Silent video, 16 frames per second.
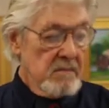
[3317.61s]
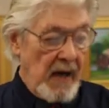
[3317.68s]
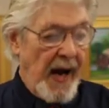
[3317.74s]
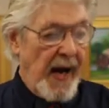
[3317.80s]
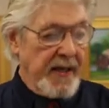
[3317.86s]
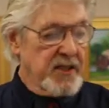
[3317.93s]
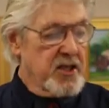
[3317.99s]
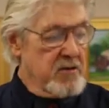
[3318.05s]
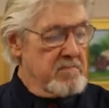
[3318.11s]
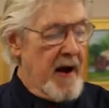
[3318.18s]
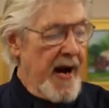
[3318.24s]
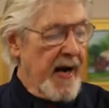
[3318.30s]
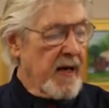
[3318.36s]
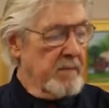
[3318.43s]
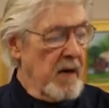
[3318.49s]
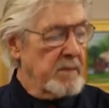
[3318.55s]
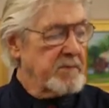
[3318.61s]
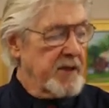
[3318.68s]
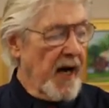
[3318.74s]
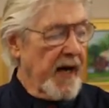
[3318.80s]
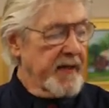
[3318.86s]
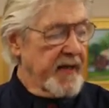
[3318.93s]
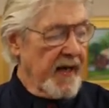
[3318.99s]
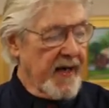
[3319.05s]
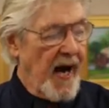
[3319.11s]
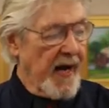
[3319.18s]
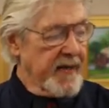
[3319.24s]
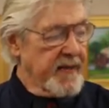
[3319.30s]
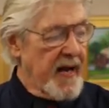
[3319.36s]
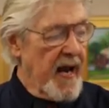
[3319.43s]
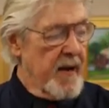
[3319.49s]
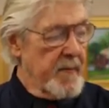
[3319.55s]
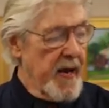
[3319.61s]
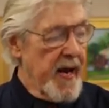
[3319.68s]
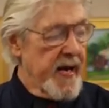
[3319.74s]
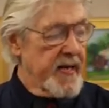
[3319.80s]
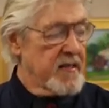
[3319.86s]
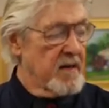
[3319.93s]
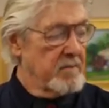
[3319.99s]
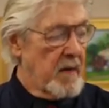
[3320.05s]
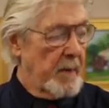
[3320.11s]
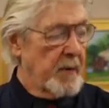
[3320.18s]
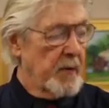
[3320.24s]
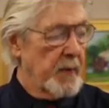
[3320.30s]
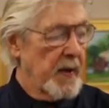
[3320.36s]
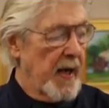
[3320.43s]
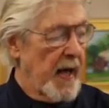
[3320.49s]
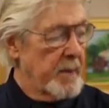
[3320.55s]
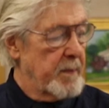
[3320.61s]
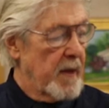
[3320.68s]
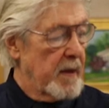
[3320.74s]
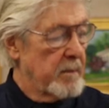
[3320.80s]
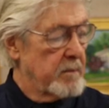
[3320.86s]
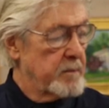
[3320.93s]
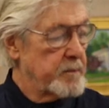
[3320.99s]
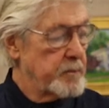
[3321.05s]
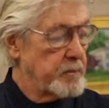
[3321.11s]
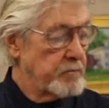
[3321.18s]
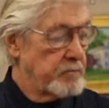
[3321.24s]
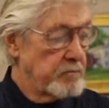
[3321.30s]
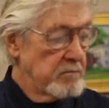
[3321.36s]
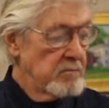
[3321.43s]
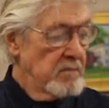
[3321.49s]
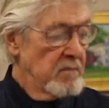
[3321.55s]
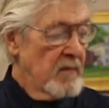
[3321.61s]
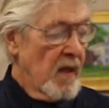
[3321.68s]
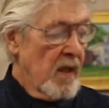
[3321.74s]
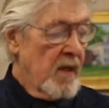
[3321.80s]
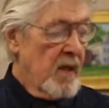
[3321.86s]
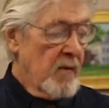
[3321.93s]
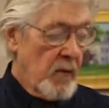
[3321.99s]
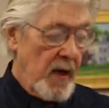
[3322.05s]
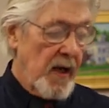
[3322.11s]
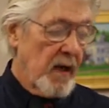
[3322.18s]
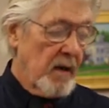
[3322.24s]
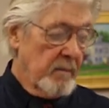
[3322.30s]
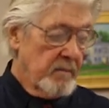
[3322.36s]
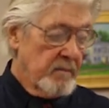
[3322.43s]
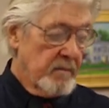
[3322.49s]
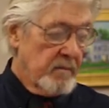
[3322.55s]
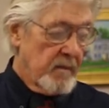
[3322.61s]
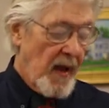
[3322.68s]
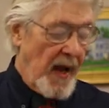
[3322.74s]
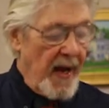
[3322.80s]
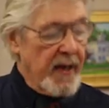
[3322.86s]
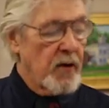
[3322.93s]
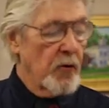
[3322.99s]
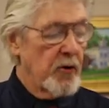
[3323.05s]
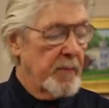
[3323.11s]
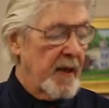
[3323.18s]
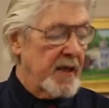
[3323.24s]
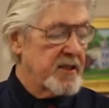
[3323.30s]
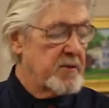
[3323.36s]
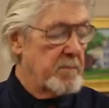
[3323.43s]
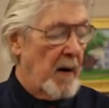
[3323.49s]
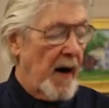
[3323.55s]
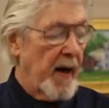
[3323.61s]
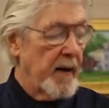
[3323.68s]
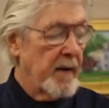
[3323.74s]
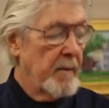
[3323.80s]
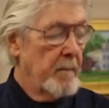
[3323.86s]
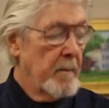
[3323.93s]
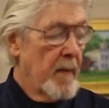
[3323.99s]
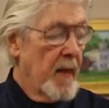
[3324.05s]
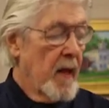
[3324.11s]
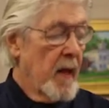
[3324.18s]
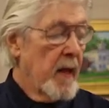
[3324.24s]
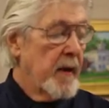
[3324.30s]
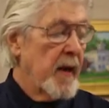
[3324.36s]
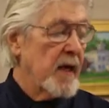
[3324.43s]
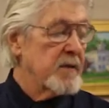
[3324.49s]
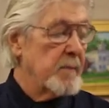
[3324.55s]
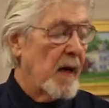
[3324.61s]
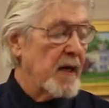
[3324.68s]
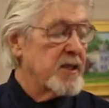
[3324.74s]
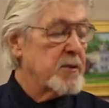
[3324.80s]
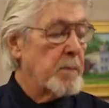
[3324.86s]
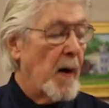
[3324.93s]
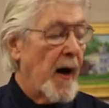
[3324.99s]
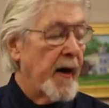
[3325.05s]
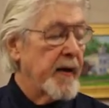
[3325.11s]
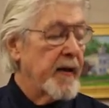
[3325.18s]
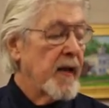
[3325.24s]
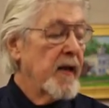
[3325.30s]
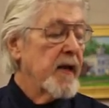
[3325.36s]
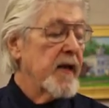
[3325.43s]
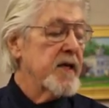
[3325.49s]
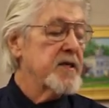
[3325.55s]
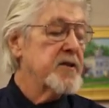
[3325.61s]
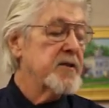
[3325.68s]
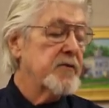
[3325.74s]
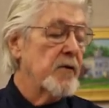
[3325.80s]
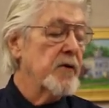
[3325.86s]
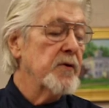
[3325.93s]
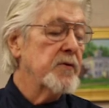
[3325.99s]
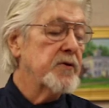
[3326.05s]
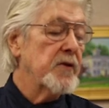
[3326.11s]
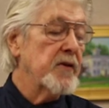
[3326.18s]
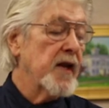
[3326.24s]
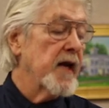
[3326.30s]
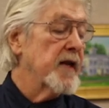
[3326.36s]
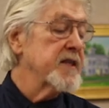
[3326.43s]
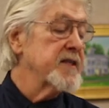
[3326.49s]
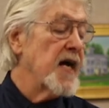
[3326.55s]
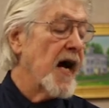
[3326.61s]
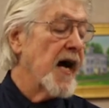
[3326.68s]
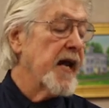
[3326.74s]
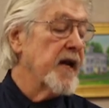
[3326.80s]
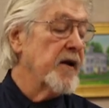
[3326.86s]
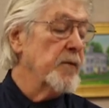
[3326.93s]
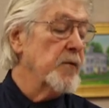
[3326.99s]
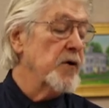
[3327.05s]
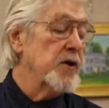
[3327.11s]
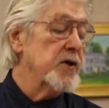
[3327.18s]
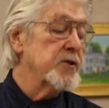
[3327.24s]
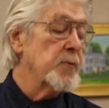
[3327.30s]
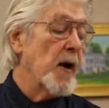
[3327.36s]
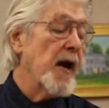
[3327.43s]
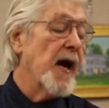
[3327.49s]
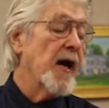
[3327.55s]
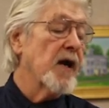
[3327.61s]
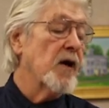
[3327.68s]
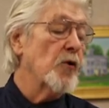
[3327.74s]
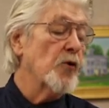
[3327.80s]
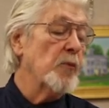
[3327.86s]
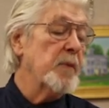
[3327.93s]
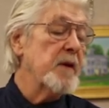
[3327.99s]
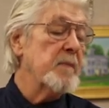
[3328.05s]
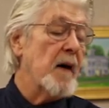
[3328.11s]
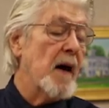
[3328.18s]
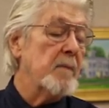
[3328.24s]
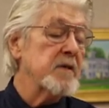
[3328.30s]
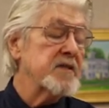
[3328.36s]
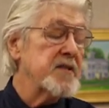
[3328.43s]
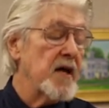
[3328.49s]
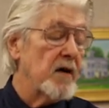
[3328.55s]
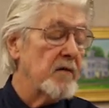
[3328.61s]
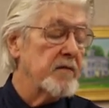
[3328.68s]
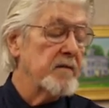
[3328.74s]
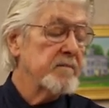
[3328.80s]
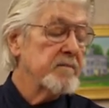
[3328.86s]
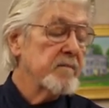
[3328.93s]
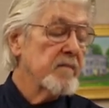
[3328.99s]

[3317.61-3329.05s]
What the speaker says: I'd smack them upside their goddamn heads if Mama would let me. Well, I go to my spot. Now, my spot is through to the other side of the woods where I go to be by myself.